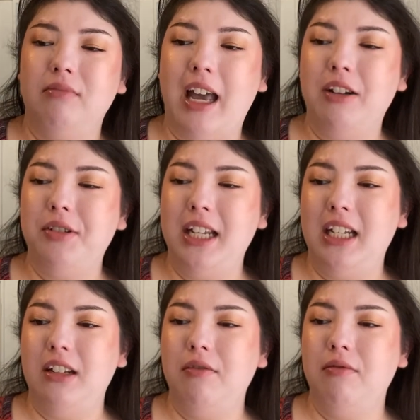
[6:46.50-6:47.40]
don't see
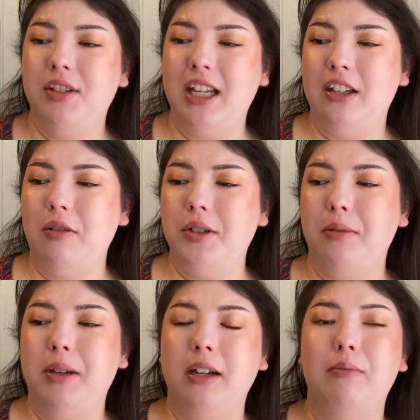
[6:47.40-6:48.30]
any scent notes
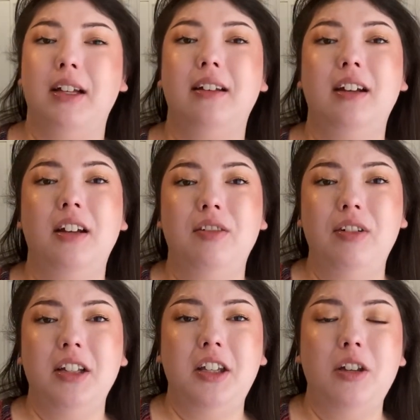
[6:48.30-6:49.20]
up here, but
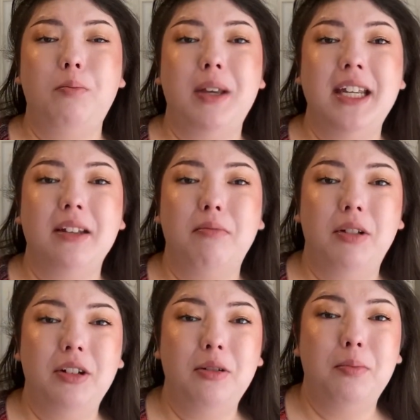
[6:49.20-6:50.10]
really cute pink and
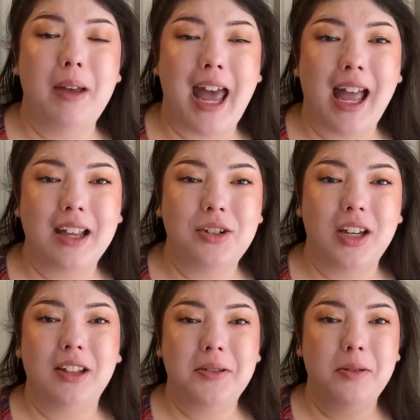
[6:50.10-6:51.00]
blue
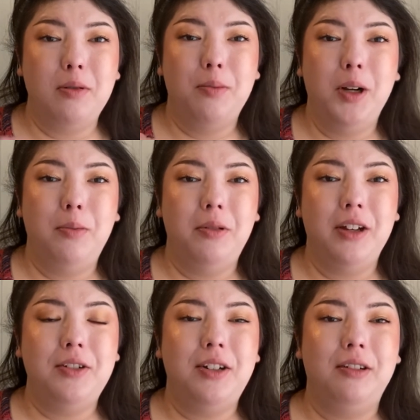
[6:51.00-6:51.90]
packaging. There's a little bit of purple
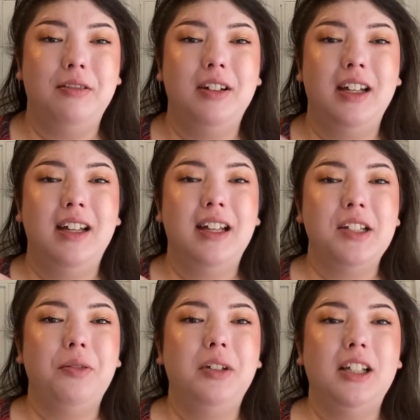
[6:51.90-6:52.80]
there too,
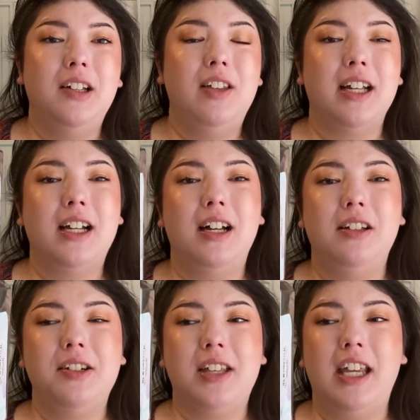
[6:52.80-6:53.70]
so really love that
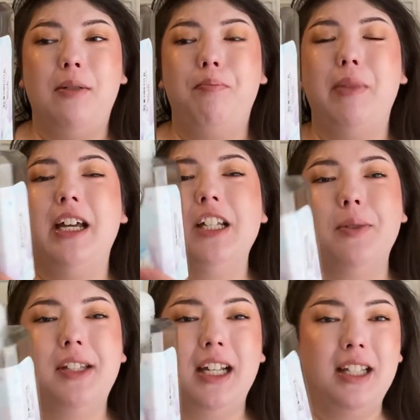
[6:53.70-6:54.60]
color scheme. My
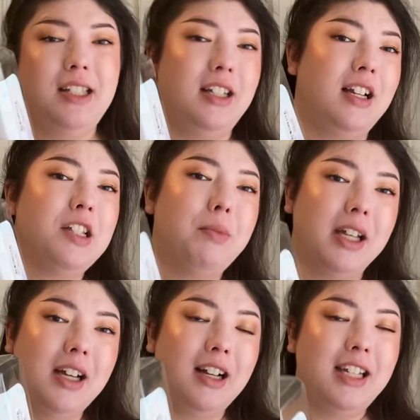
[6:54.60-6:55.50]
husband said this did not smell
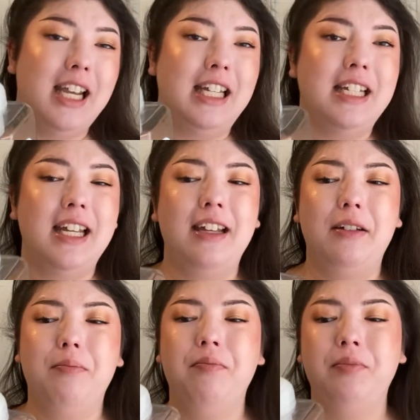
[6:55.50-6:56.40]
like cotton candy to
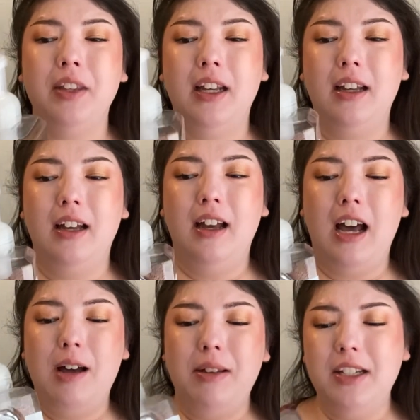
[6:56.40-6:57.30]
him.
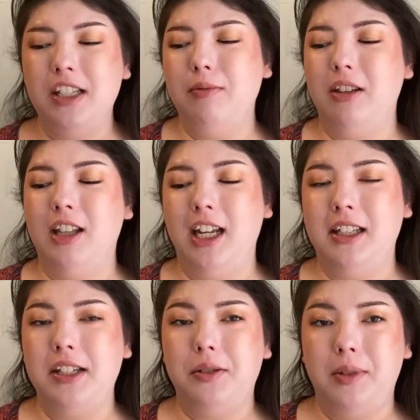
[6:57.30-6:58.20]
It just smelled
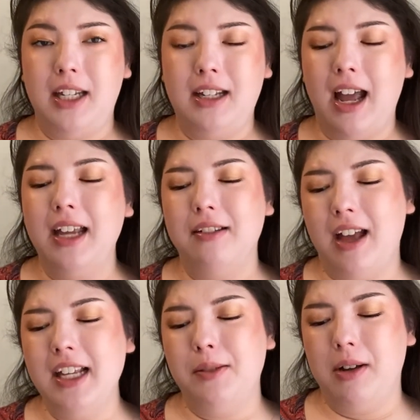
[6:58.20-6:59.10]
lightly sweet.
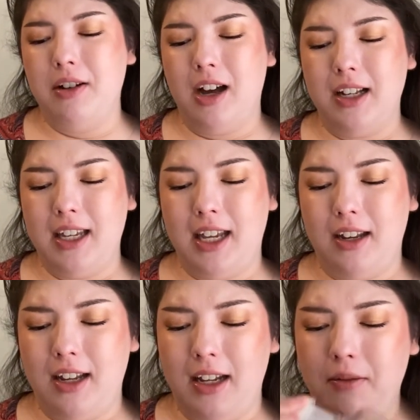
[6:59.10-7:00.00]
I smell cotton
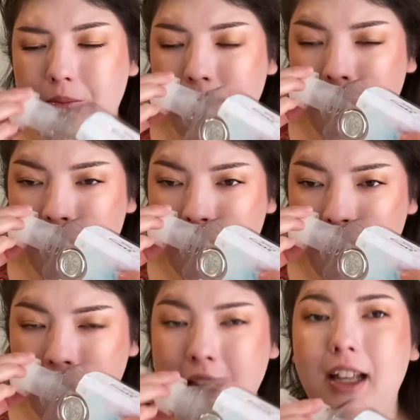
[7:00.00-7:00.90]
candy,
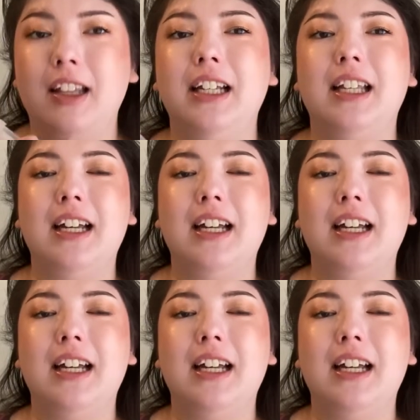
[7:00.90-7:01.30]
like the